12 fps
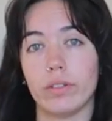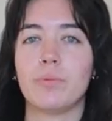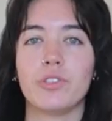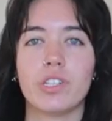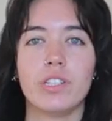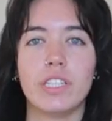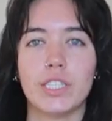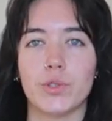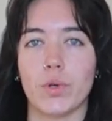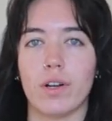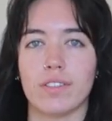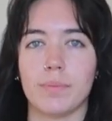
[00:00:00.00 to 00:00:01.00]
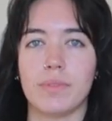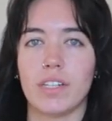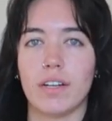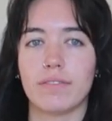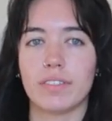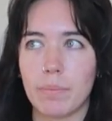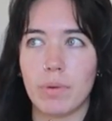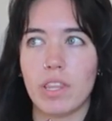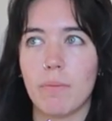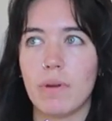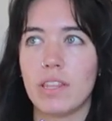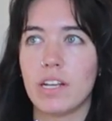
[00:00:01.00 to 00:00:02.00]
So I'm just gonna like draw some stuff and put
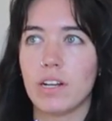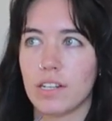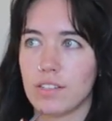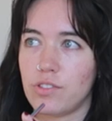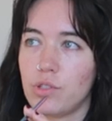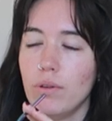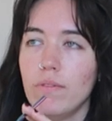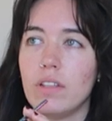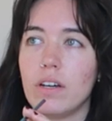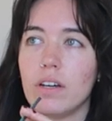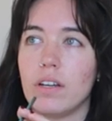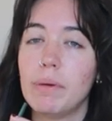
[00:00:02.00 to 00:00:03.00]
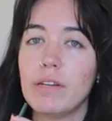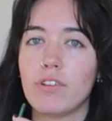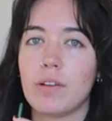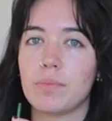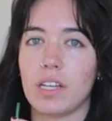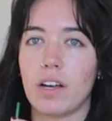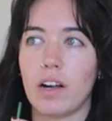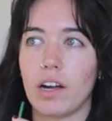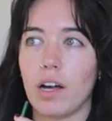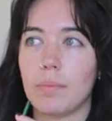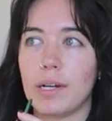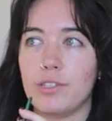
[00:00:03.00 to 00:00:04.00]
them in there because two of the big frames I hung
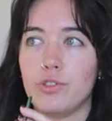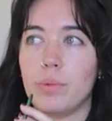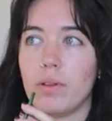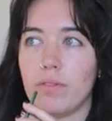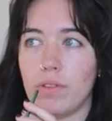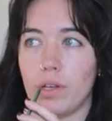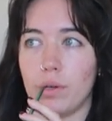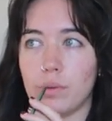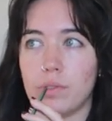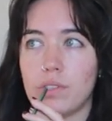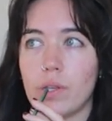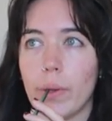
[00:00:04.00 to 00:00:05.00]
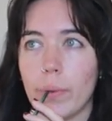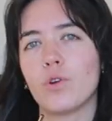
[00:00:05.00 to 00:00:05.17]
up, I drew both those.